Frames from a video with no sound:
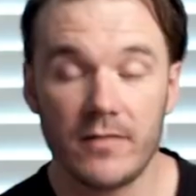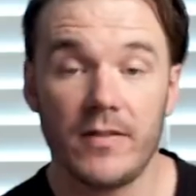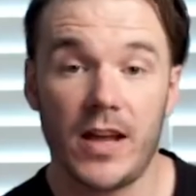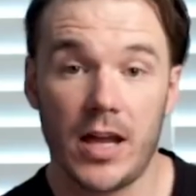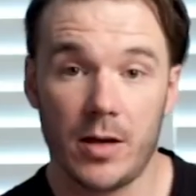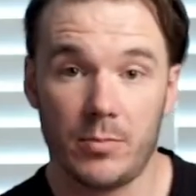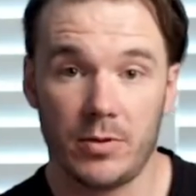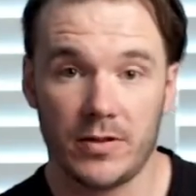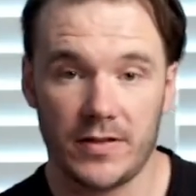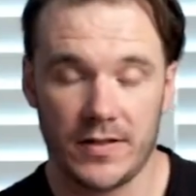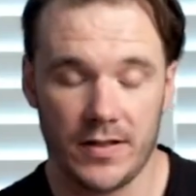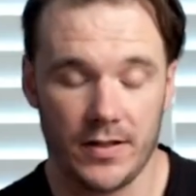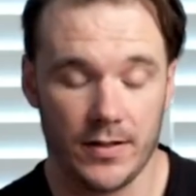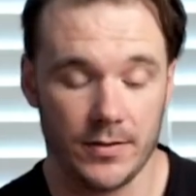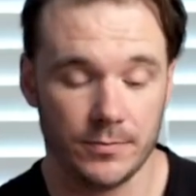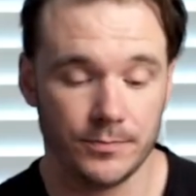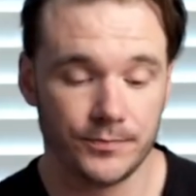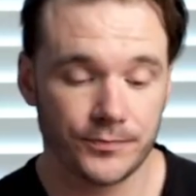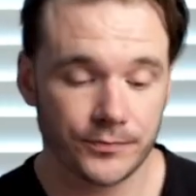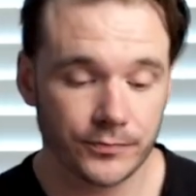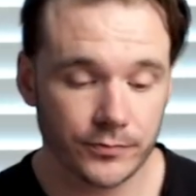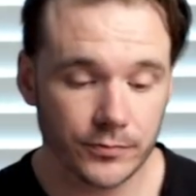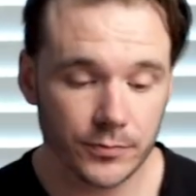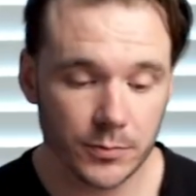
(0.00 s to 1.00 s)
of Ableton,
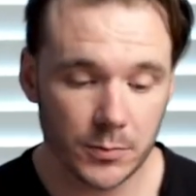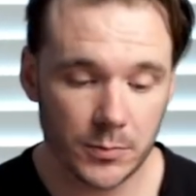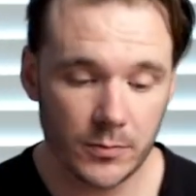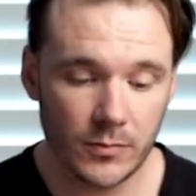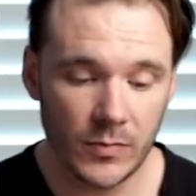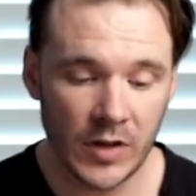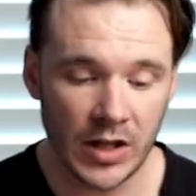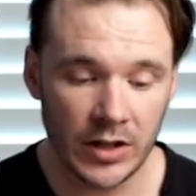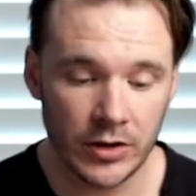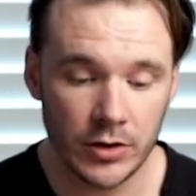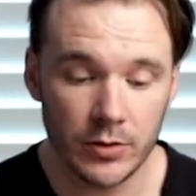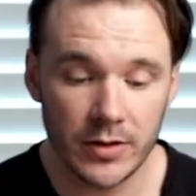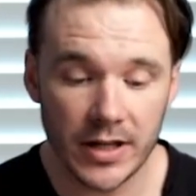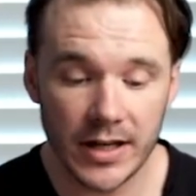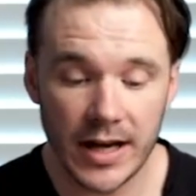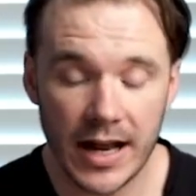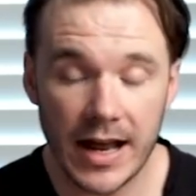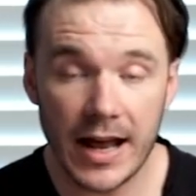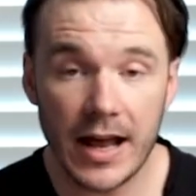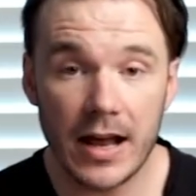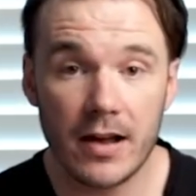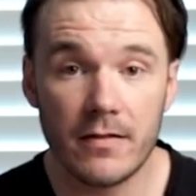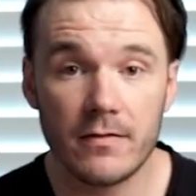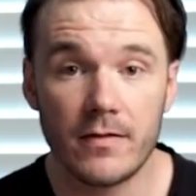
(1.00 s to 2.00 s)
you can
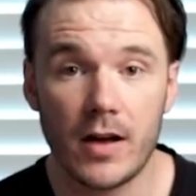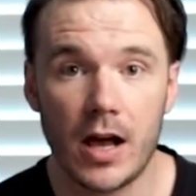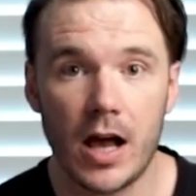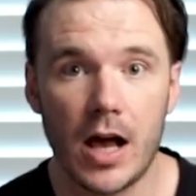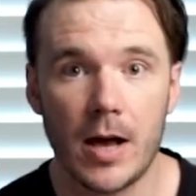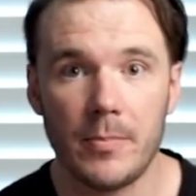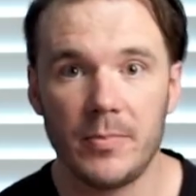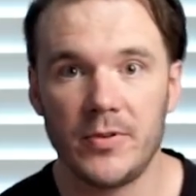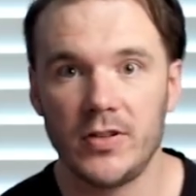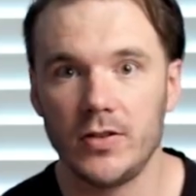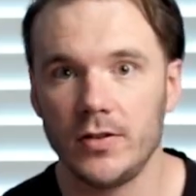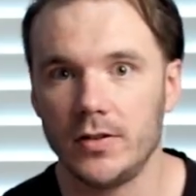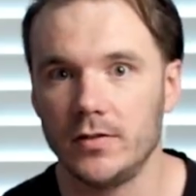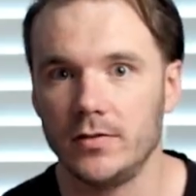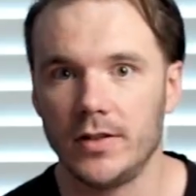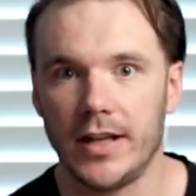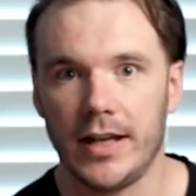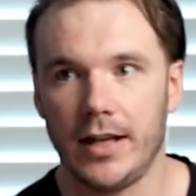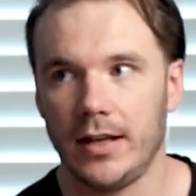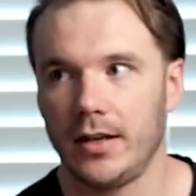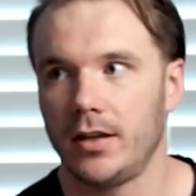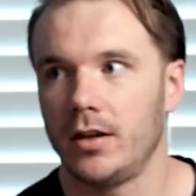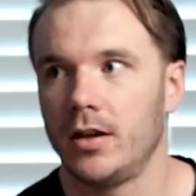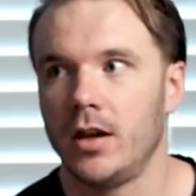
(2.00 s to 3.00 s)
have up to
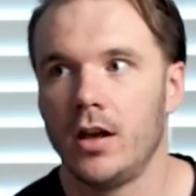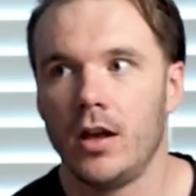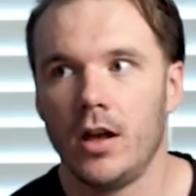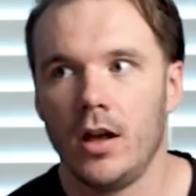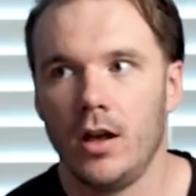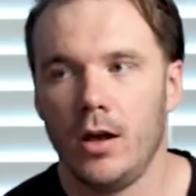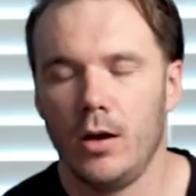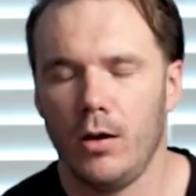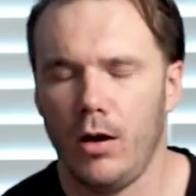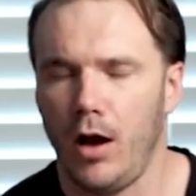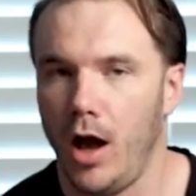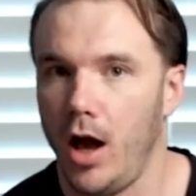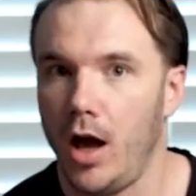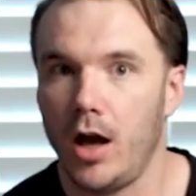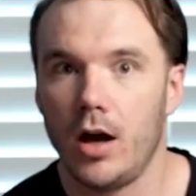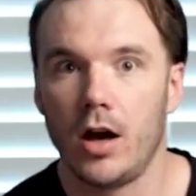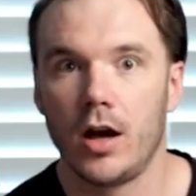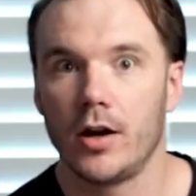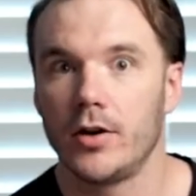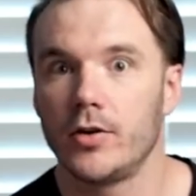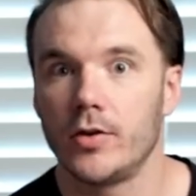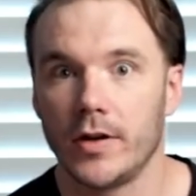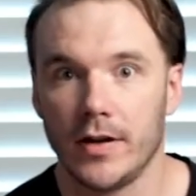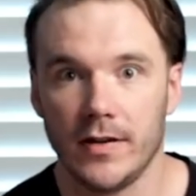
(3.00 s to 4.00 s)
like
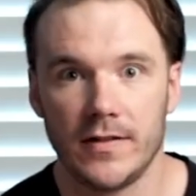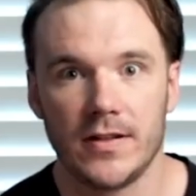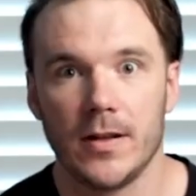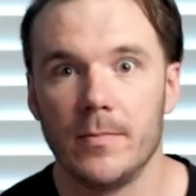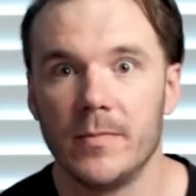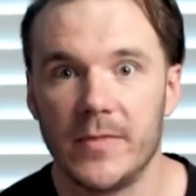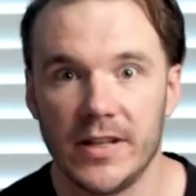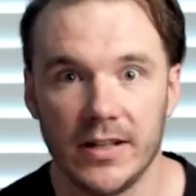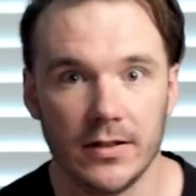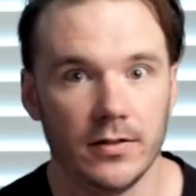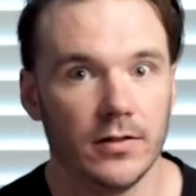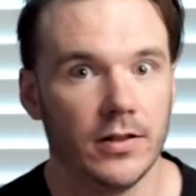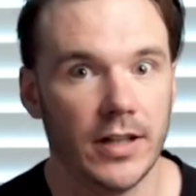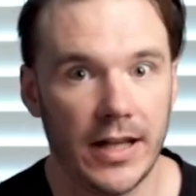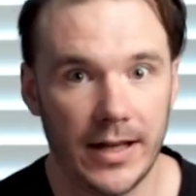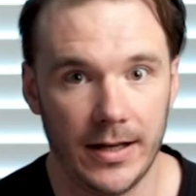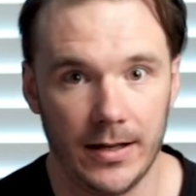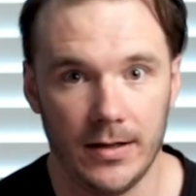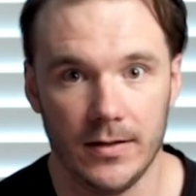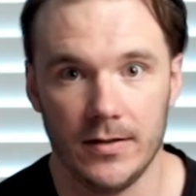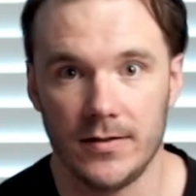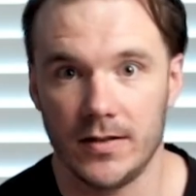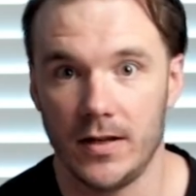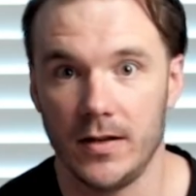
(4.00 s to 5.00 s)
100 something
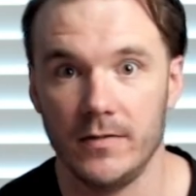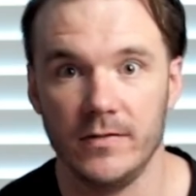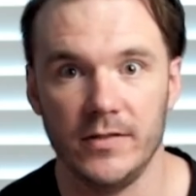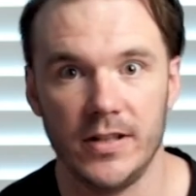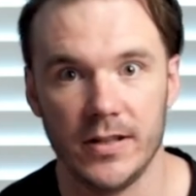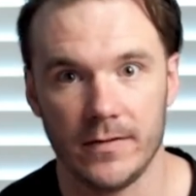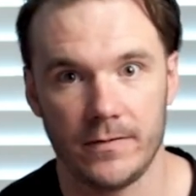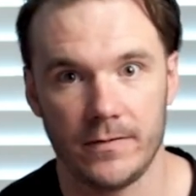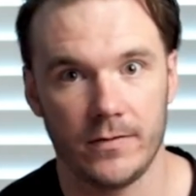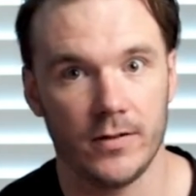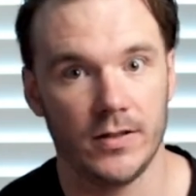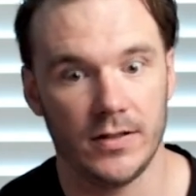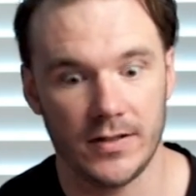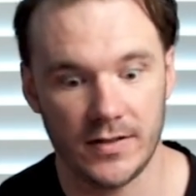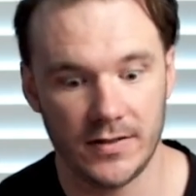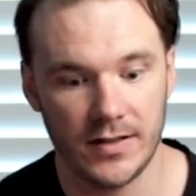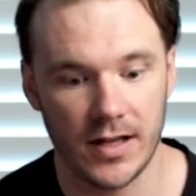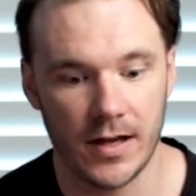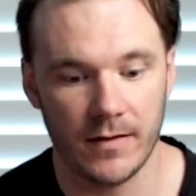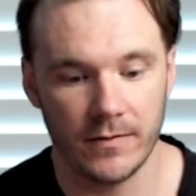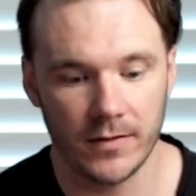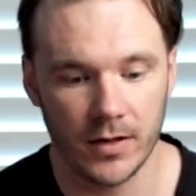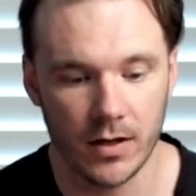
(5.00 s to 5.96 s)
lanes of different stuff